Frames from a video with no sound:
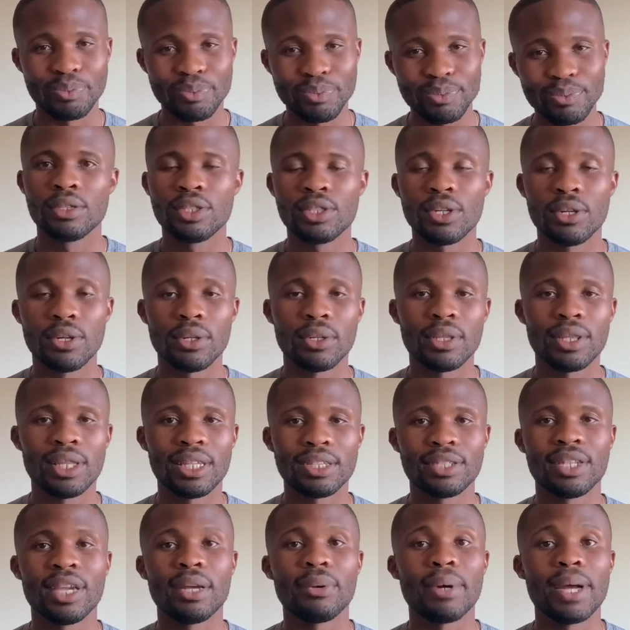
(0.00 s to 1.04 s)
So let's
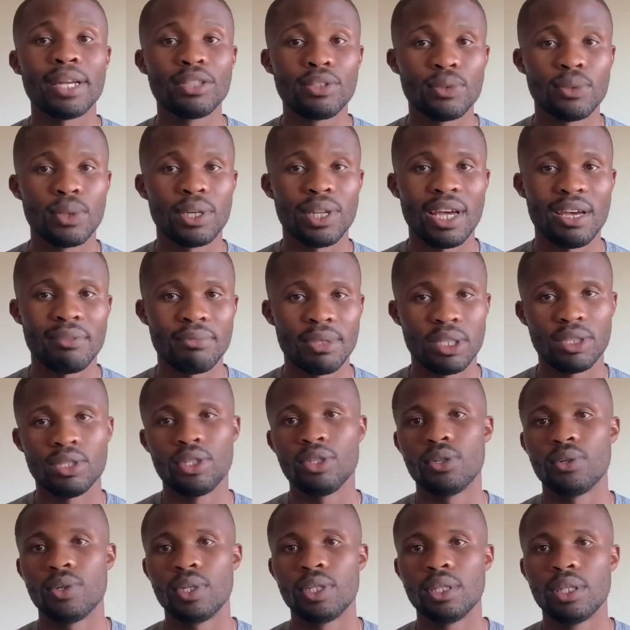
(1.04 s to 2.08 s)
get right to what I've been
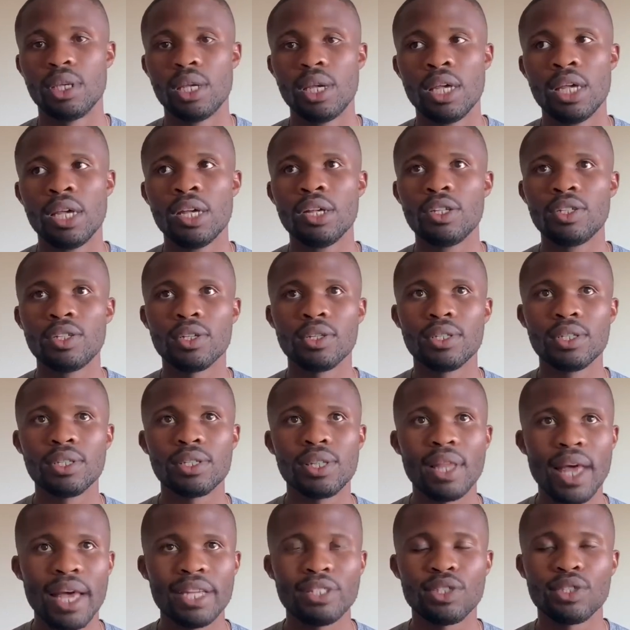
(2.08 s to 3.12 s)
doing. So this
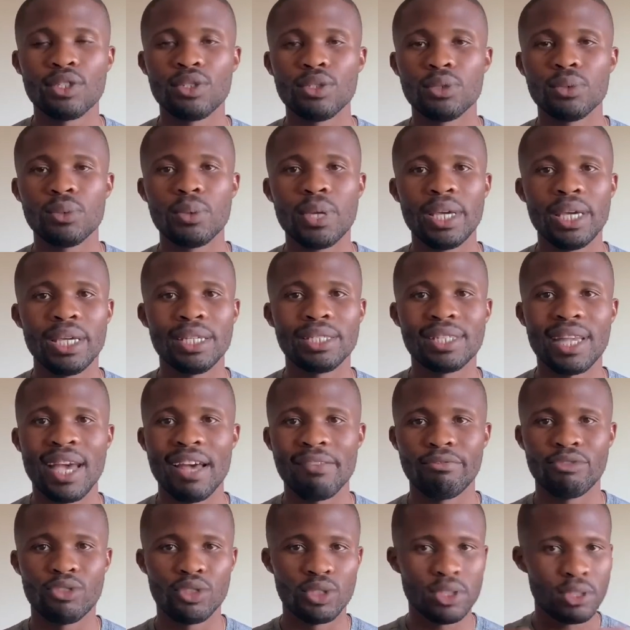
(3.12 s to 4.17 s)
last 2 weeks, I've
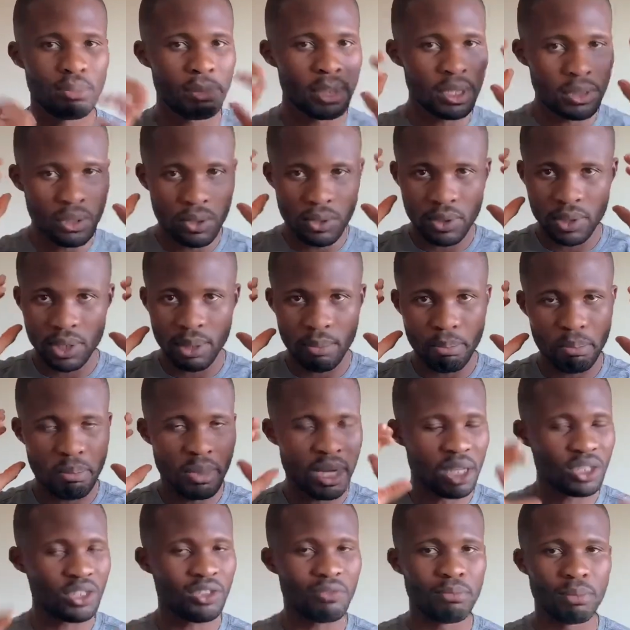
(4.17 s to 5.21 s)
just been doing a
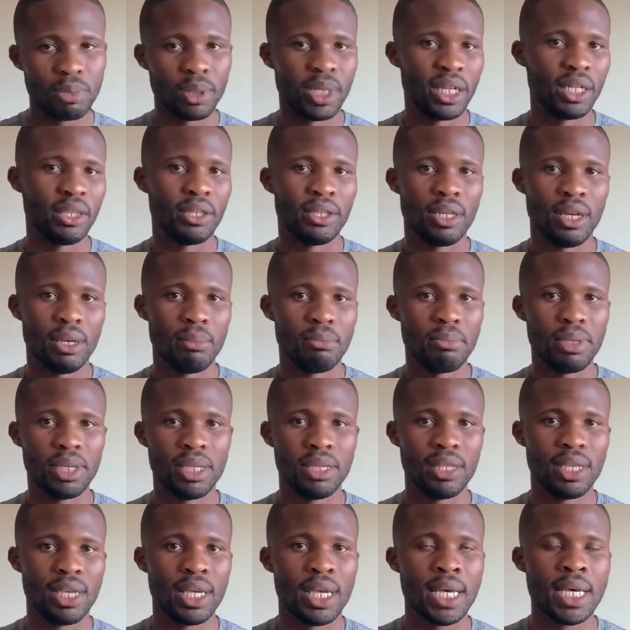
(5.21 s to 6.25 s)
bunch of brain dumping.
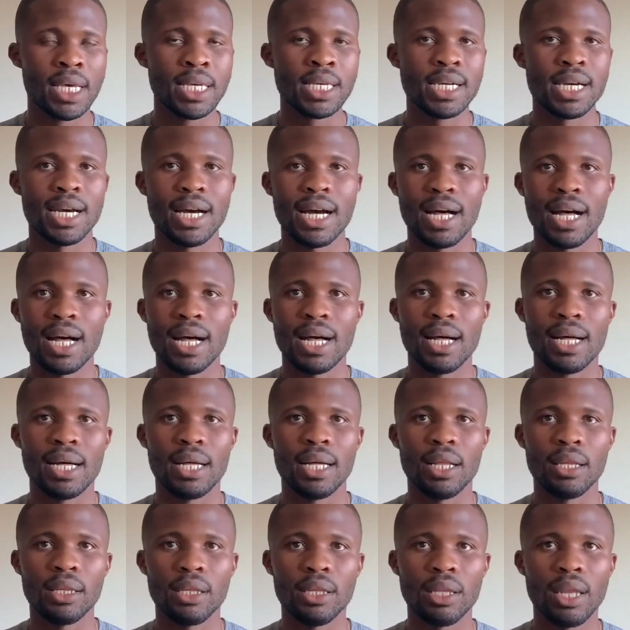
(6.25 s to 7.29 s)
A
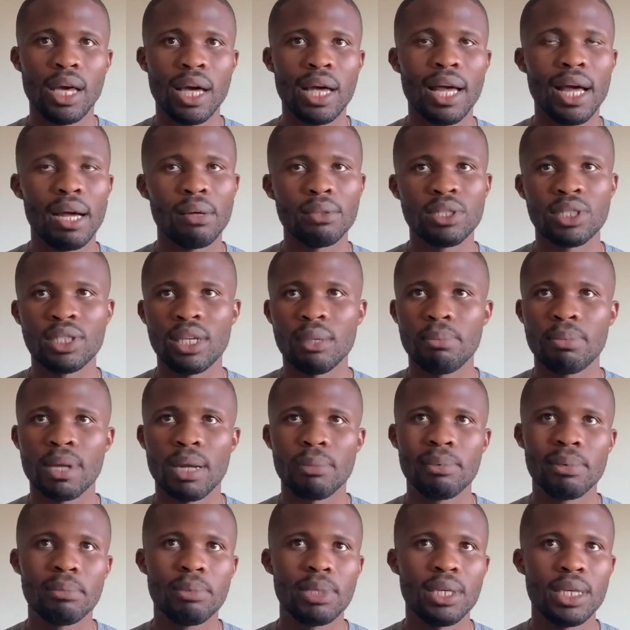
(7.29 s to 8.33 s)
lot, I would say
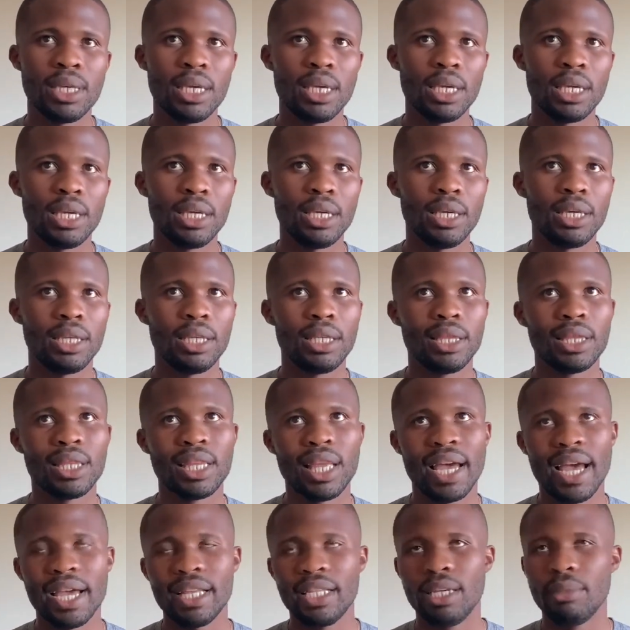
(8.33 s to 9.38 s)
probably
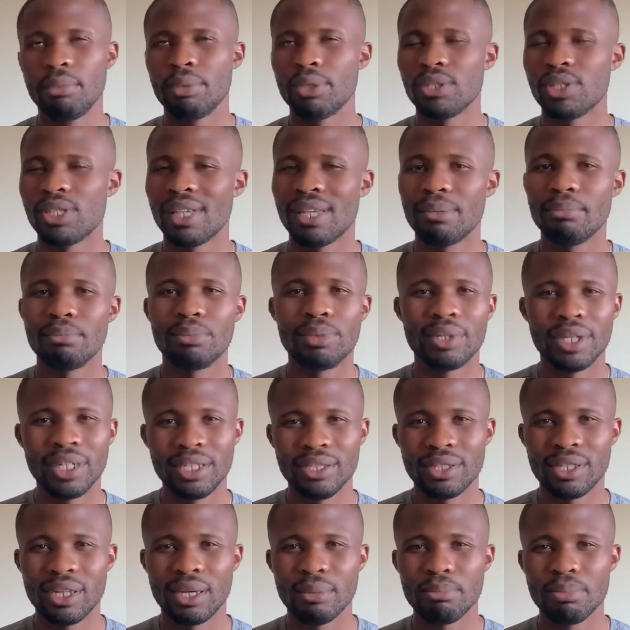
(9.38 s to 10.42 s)
90% brain
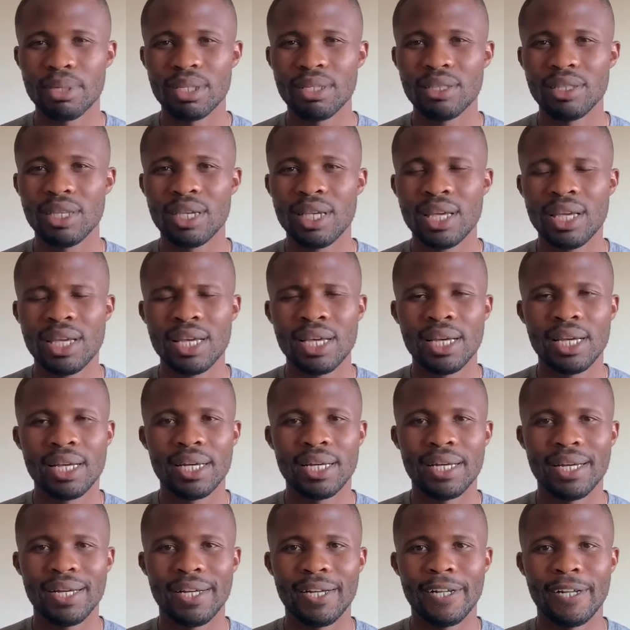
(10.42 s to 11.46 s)
dumping,
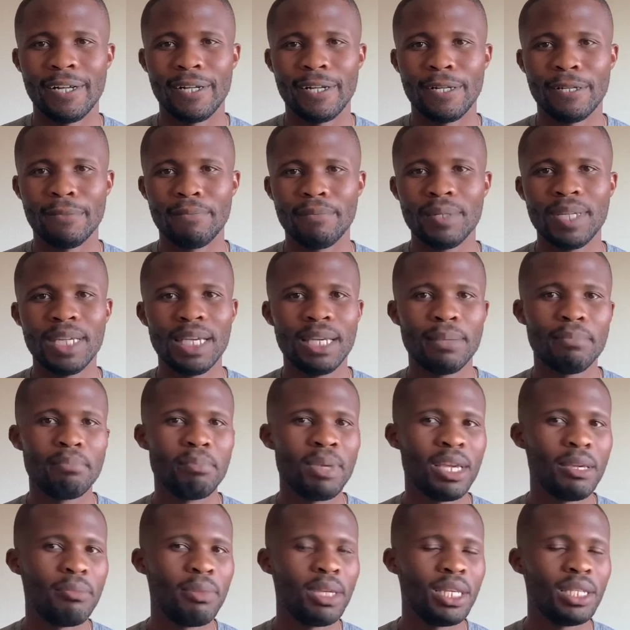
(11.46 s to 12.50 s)
and
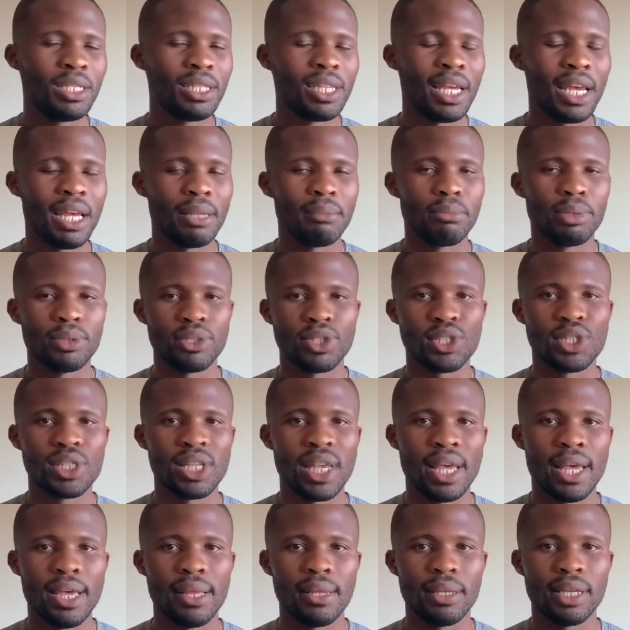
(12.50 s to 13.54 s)
maybe
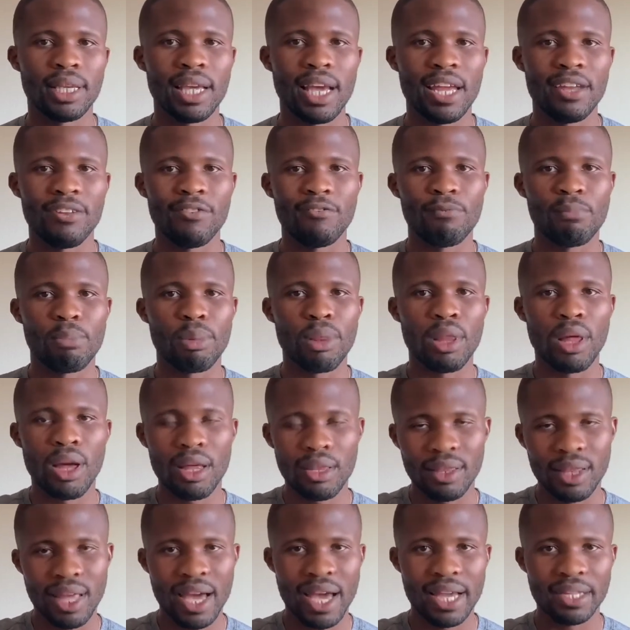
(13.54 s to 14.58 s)
10% kind of plot
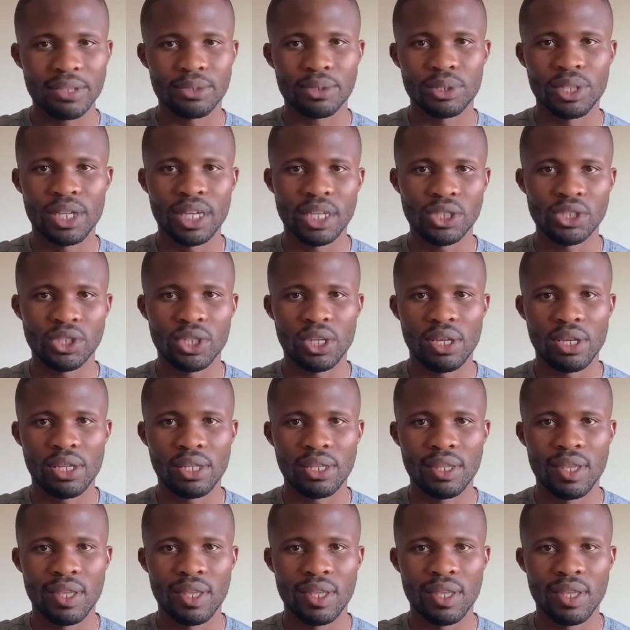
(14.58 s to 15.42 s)
line creation,